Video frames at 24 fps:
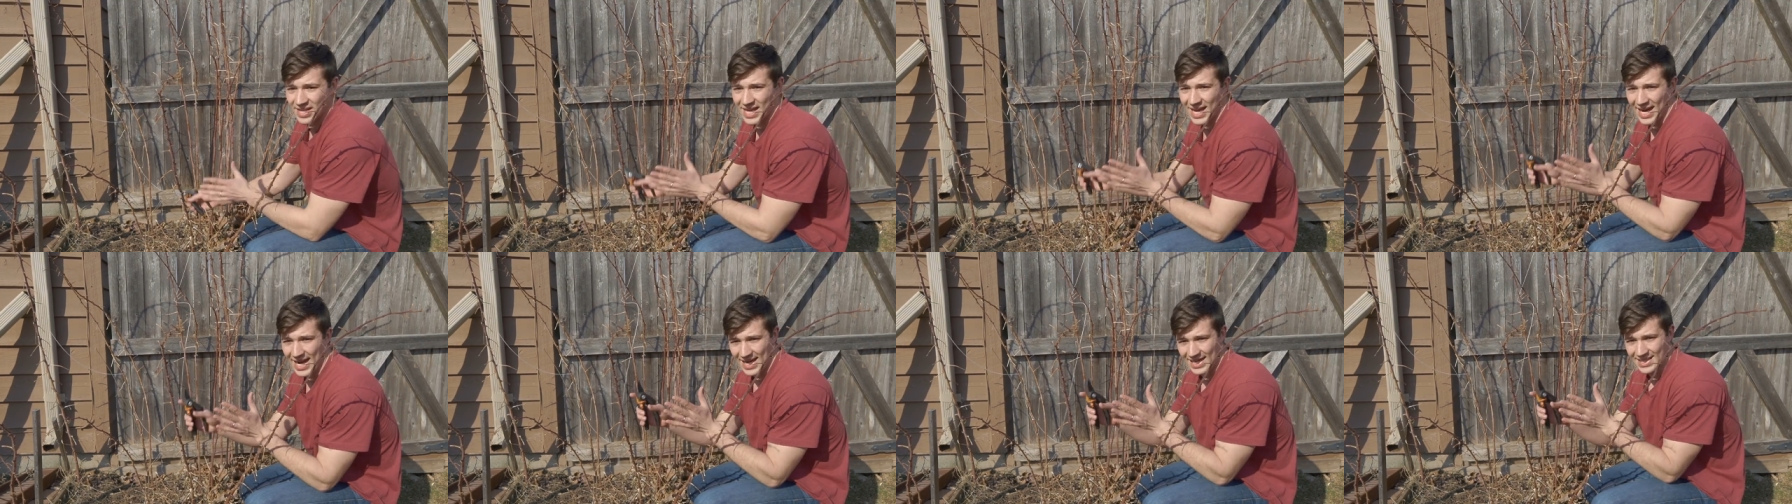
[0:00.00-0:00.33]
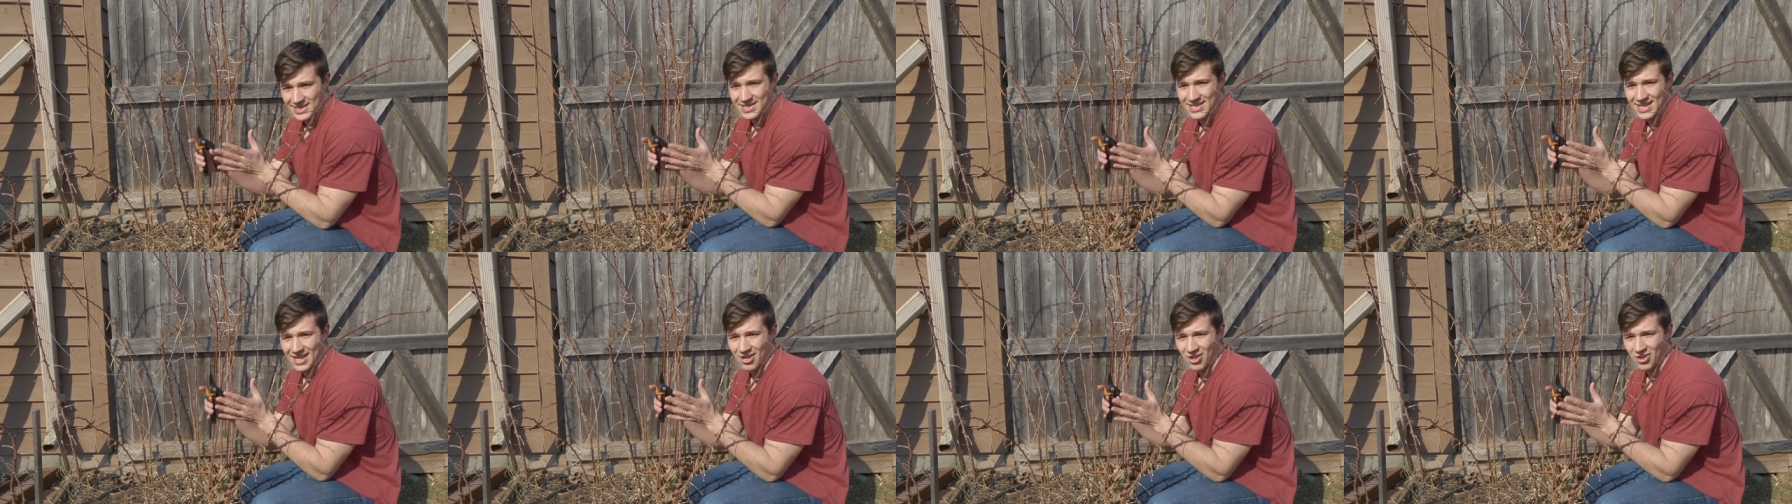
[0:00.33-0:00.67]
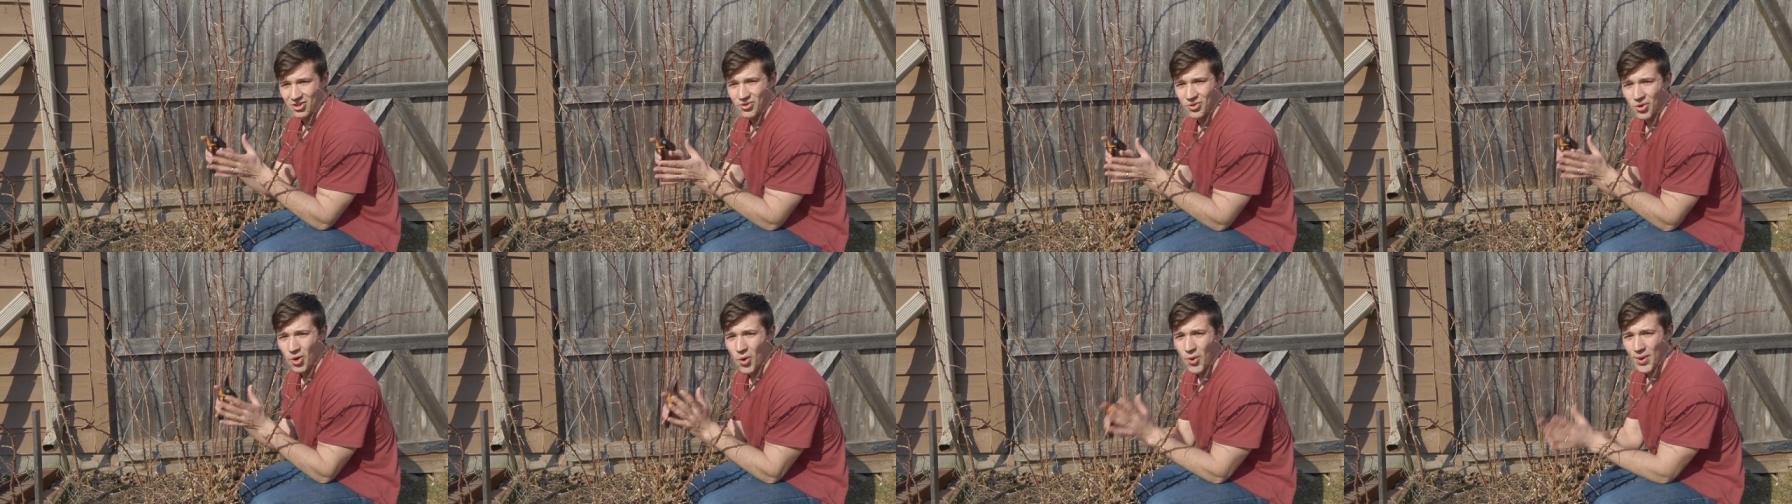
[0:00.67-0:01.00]
canes that are
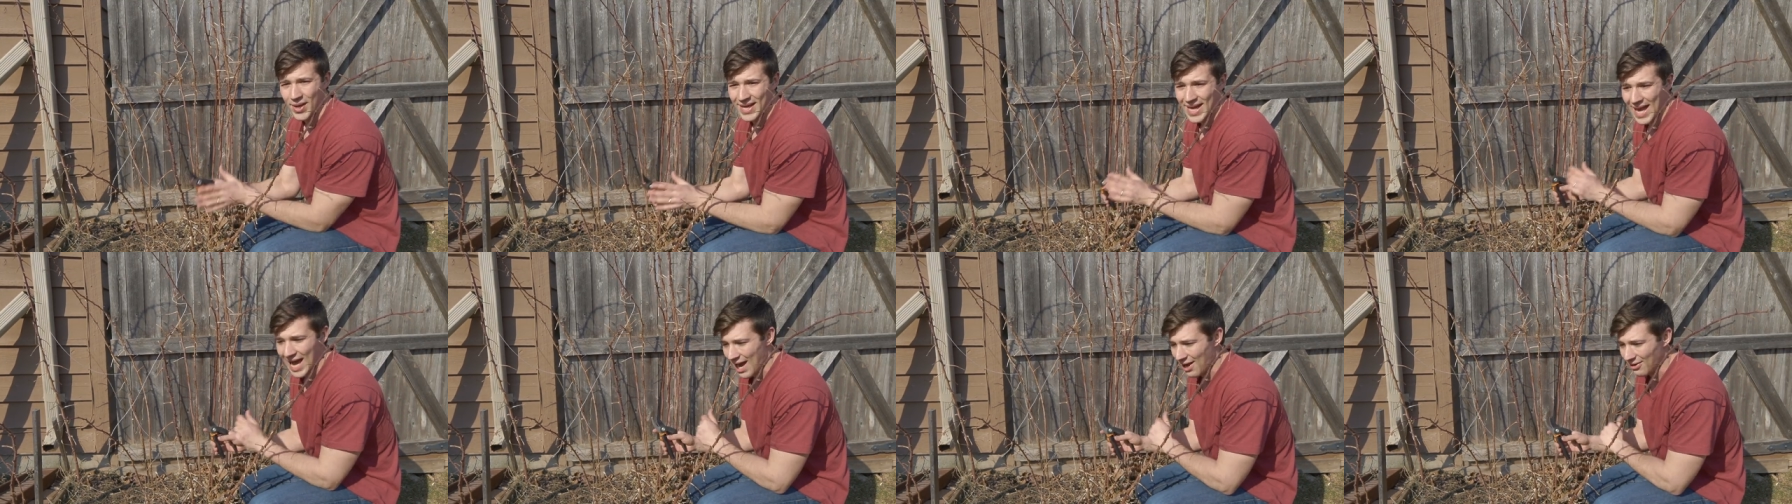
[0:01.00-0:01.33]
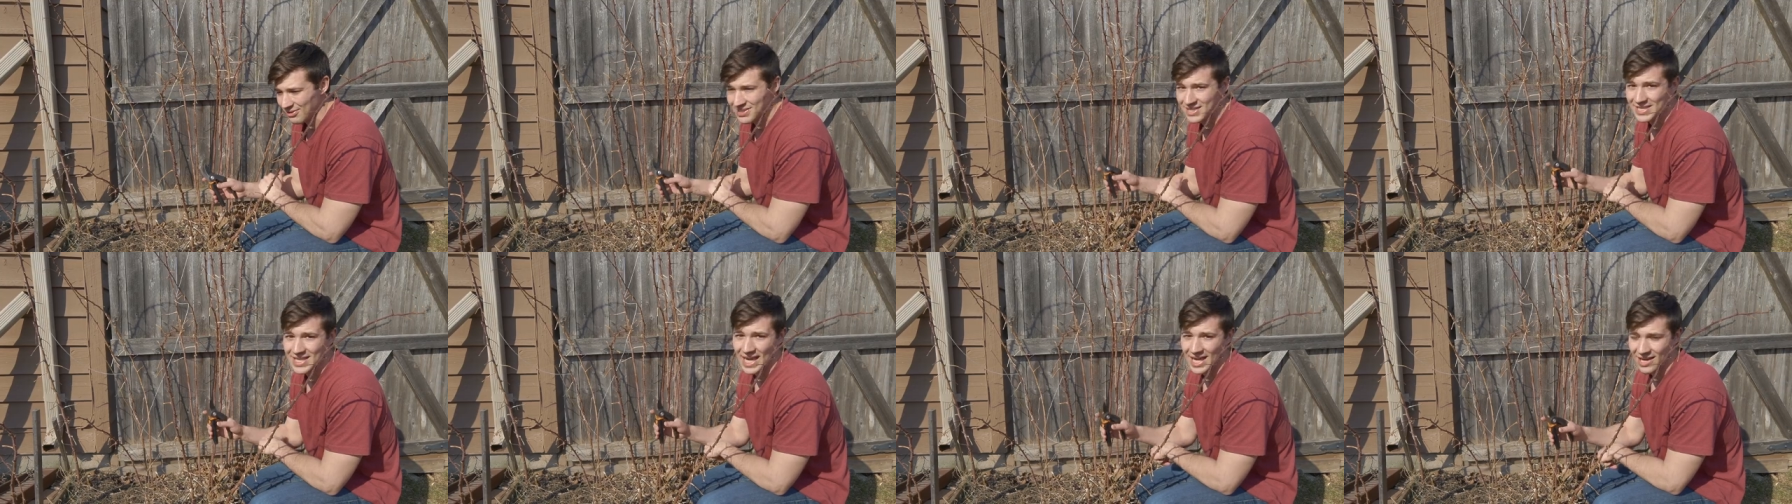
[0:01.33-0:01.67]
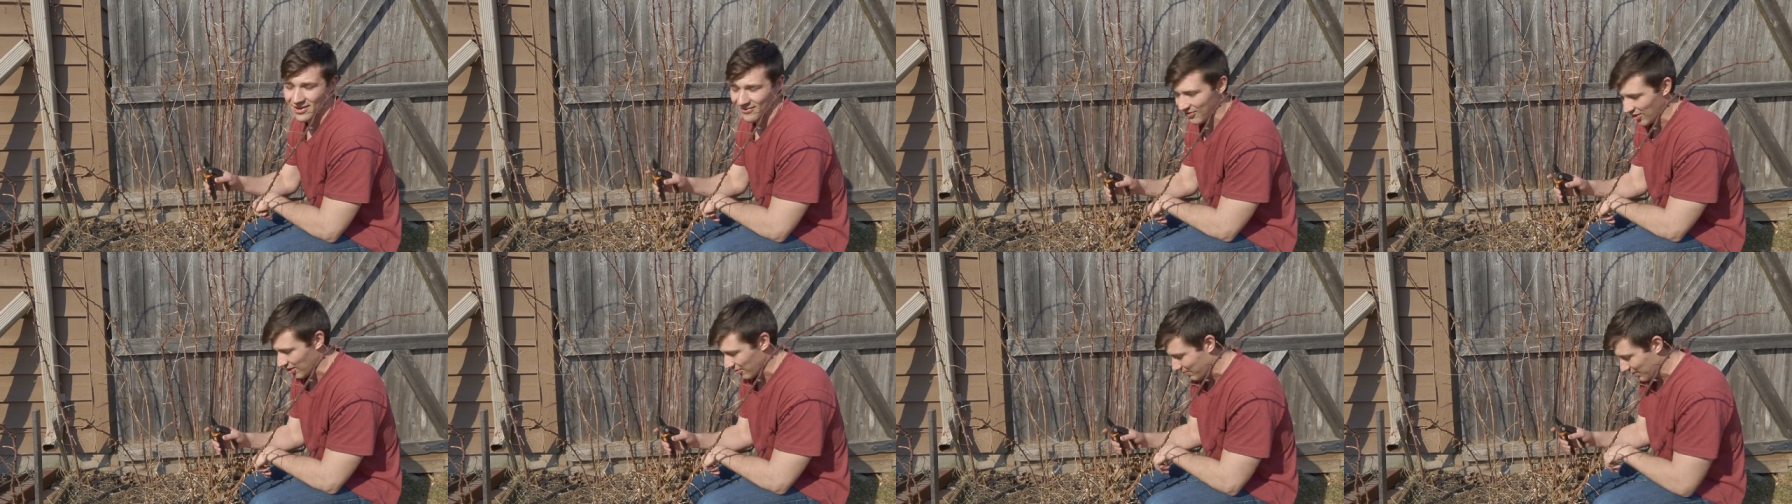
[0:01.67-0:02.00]
growing outside
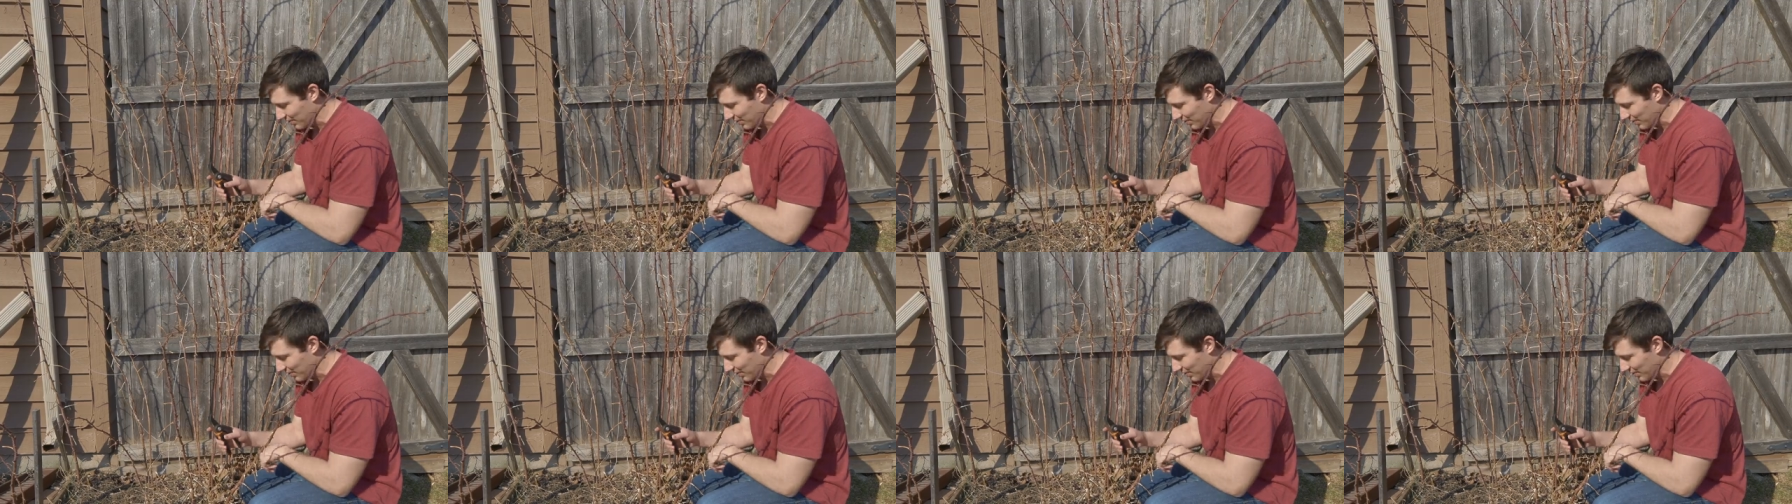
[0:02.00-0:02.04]
of our